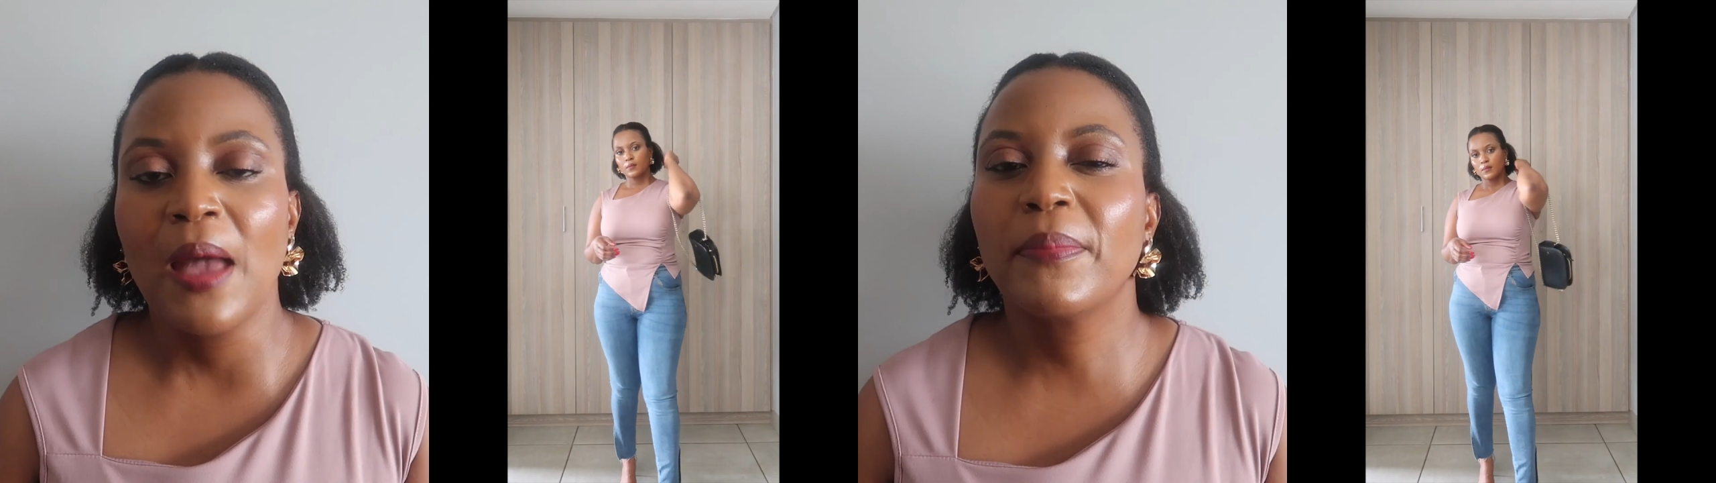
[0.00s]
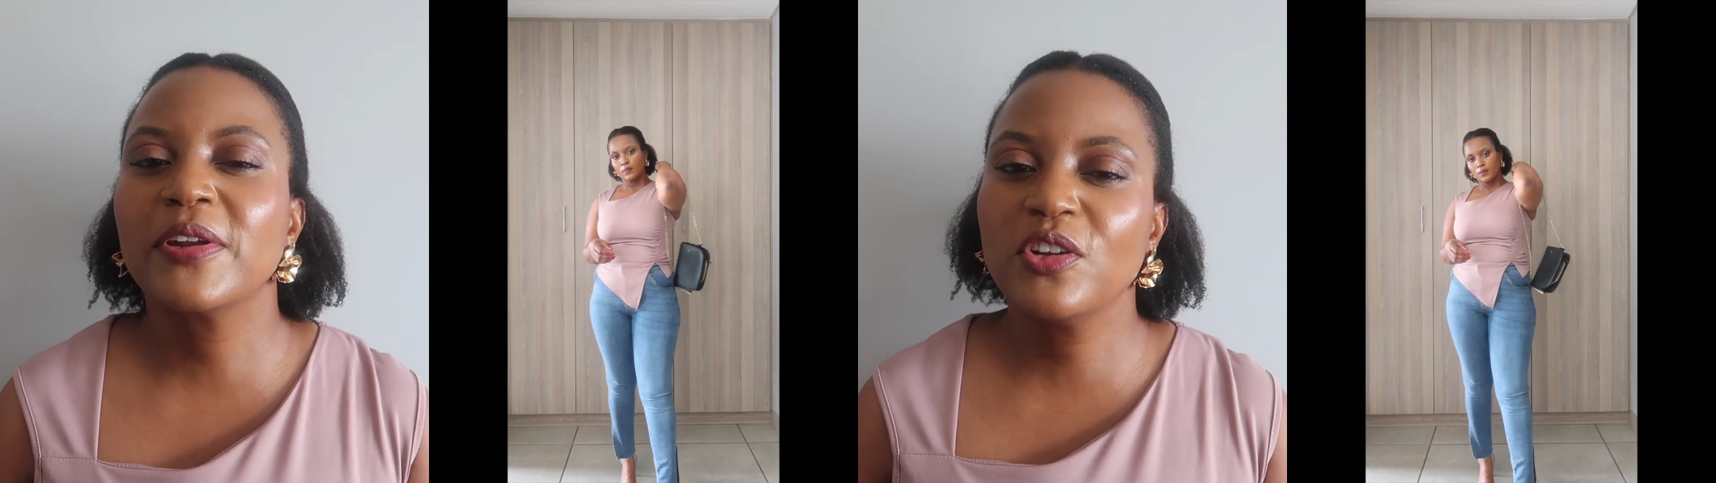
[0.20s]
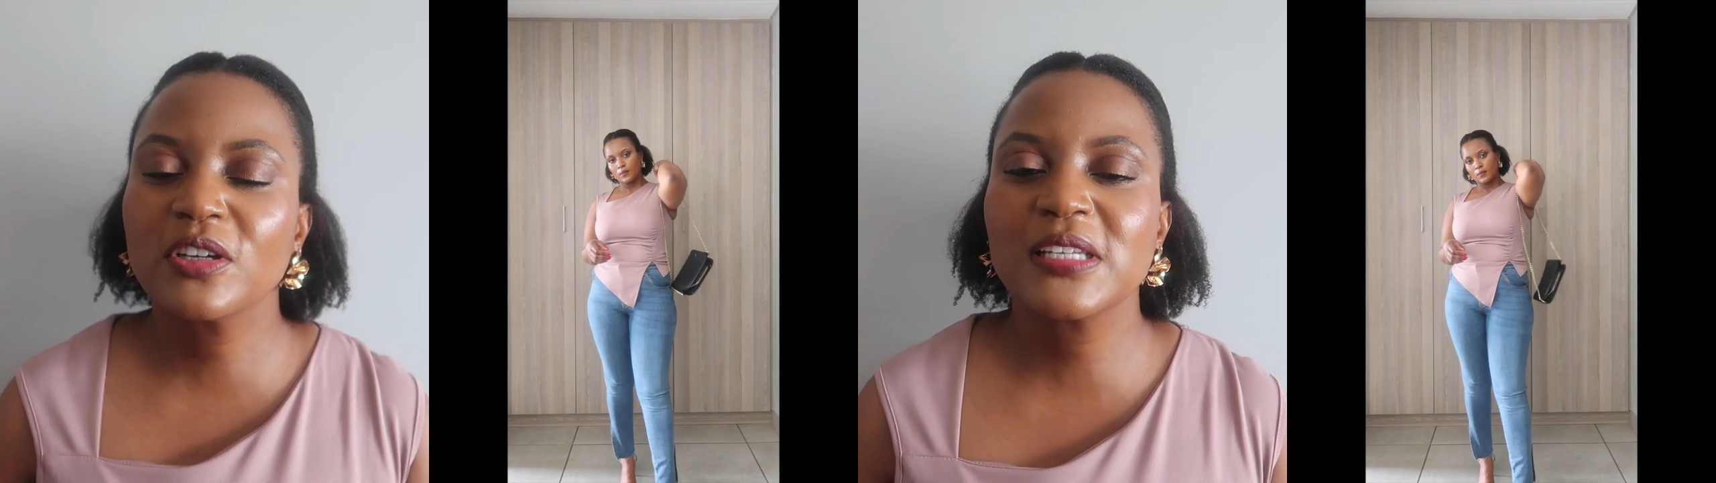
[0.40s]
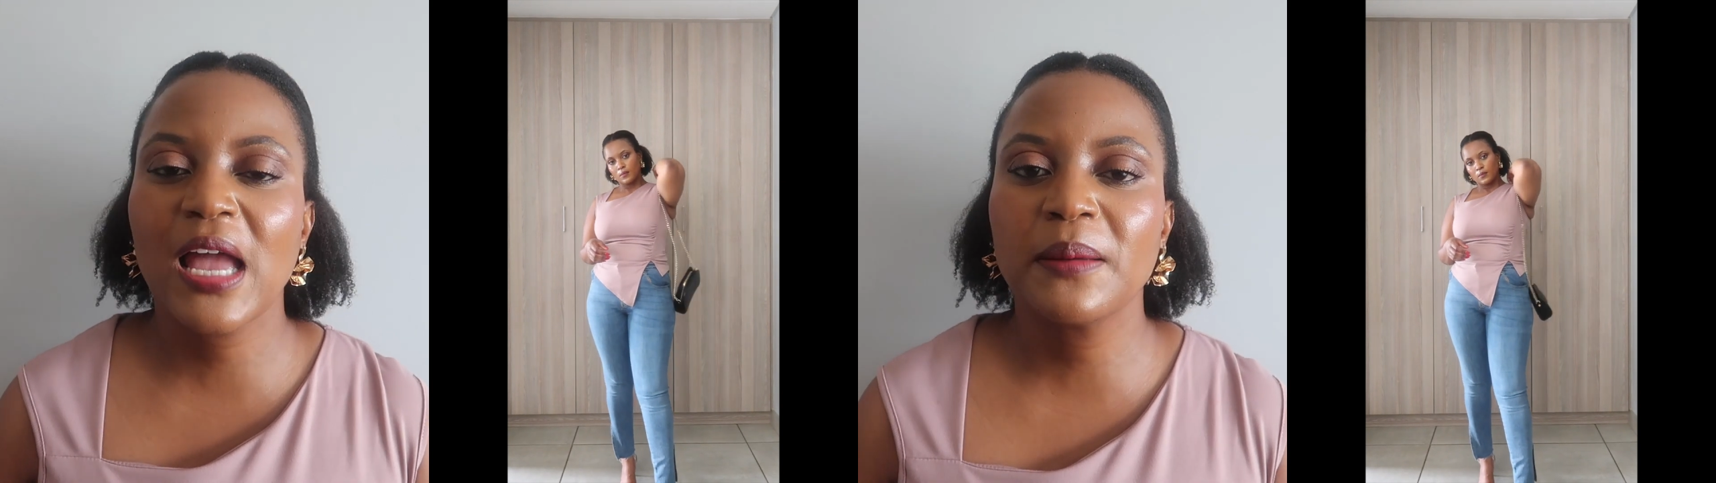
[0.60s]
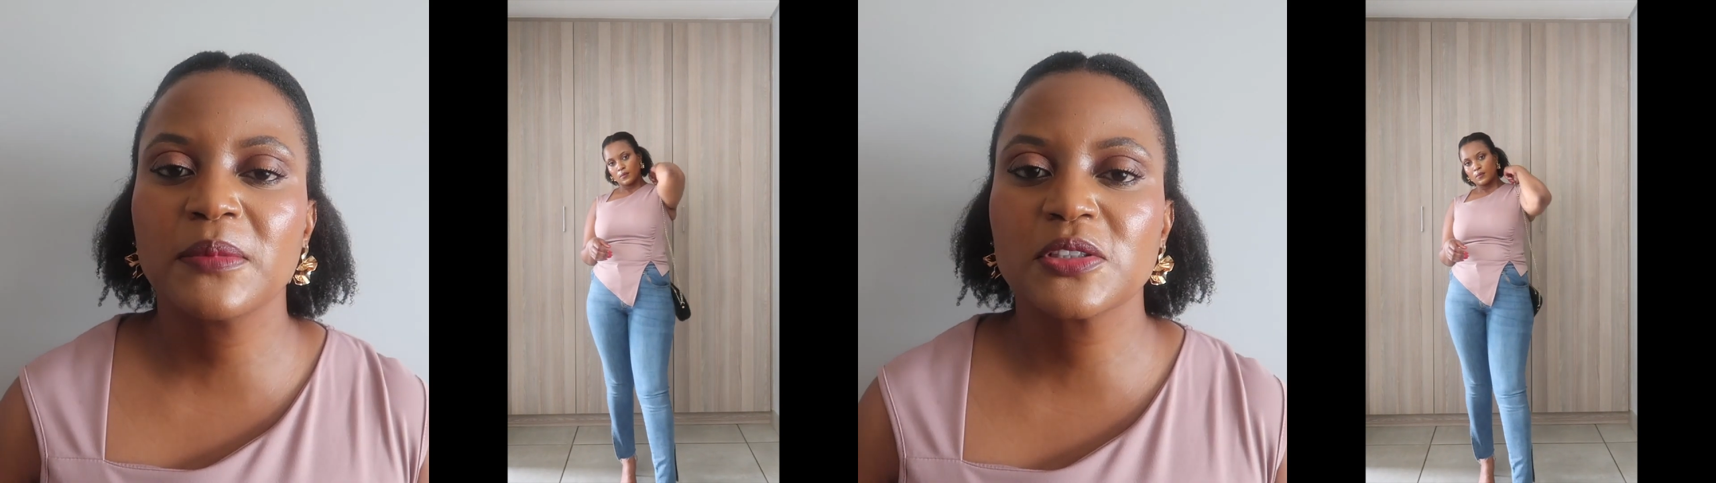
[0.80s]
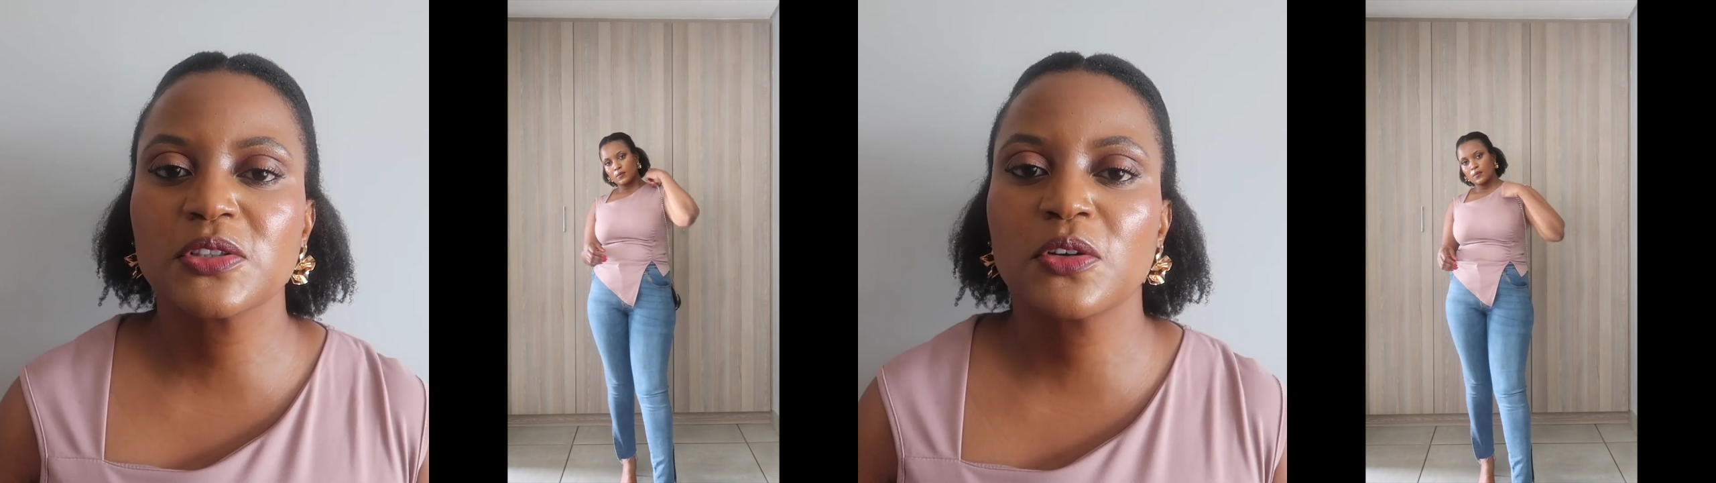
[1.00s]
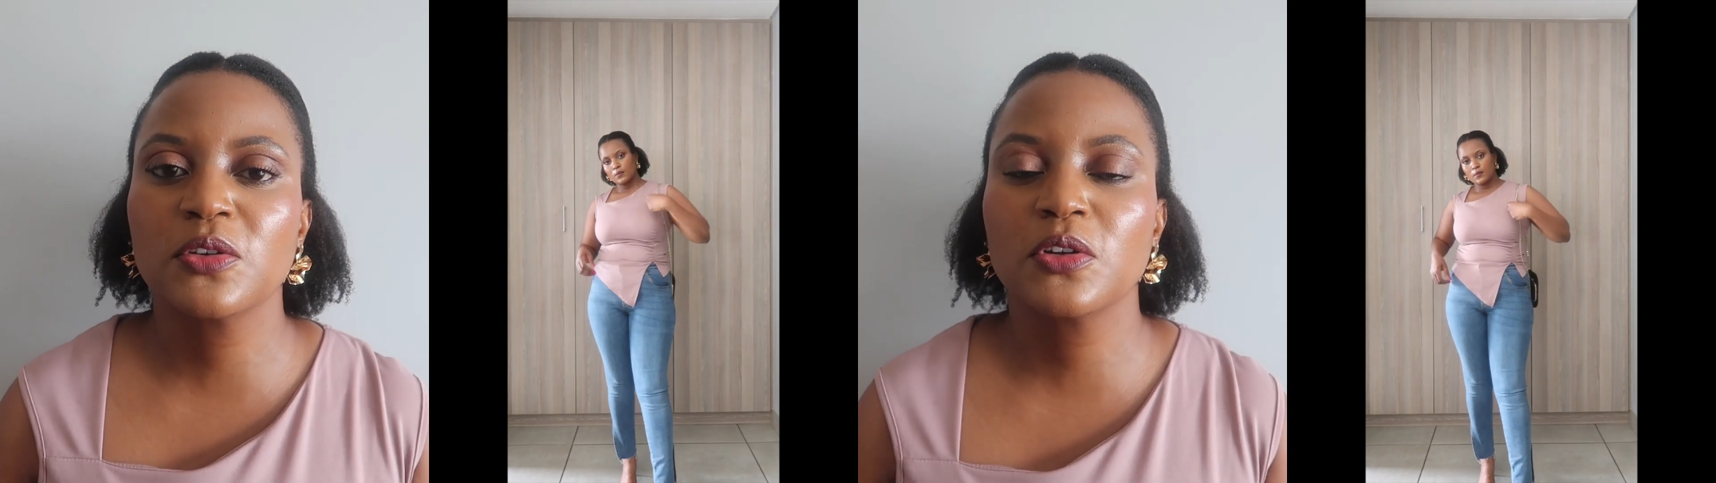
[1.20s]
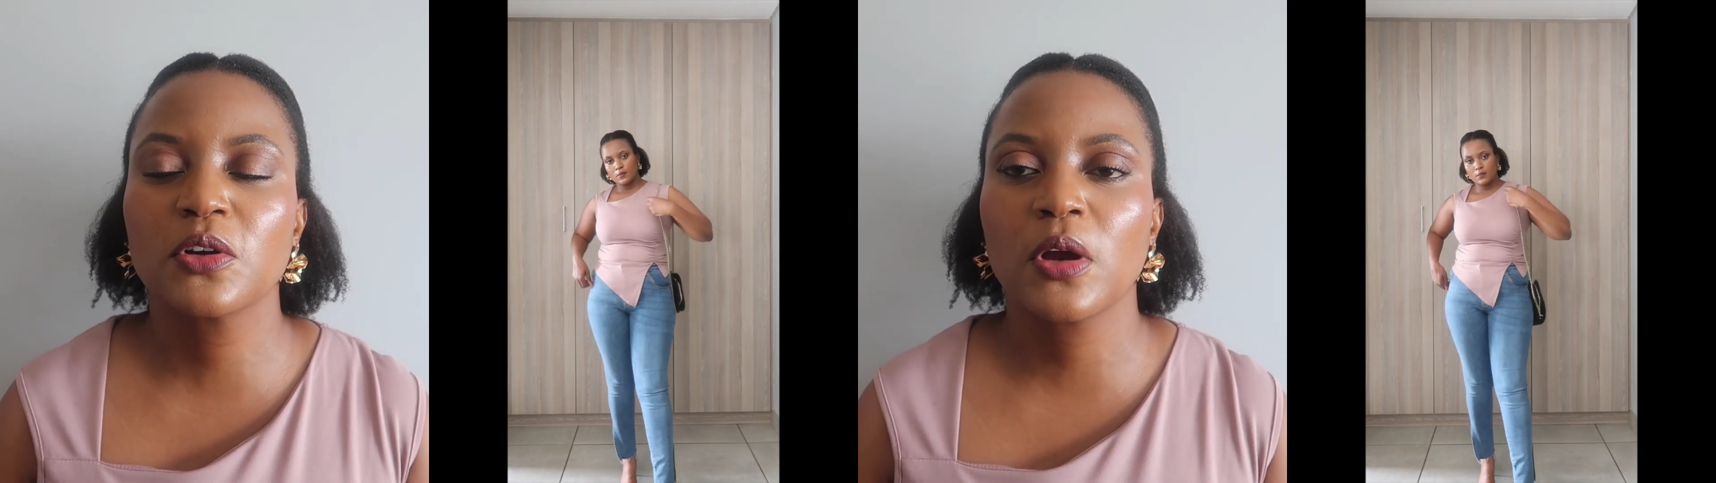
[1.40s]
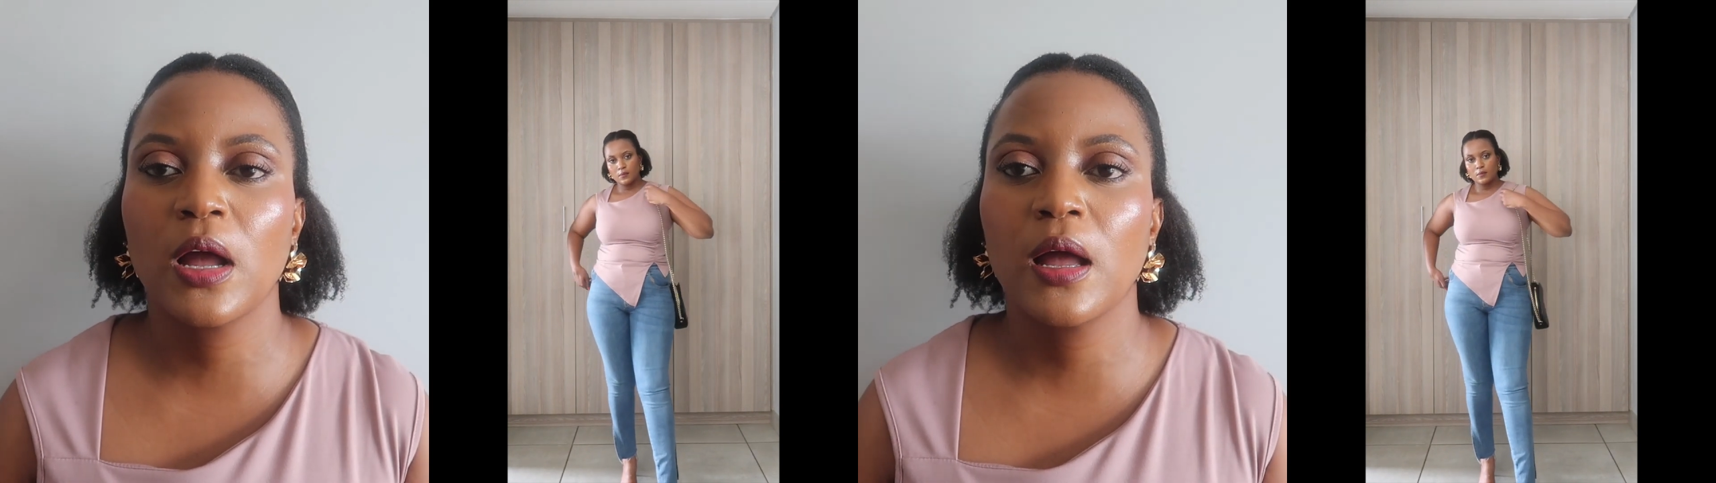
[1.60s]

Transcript: but you look timeless, you know, you look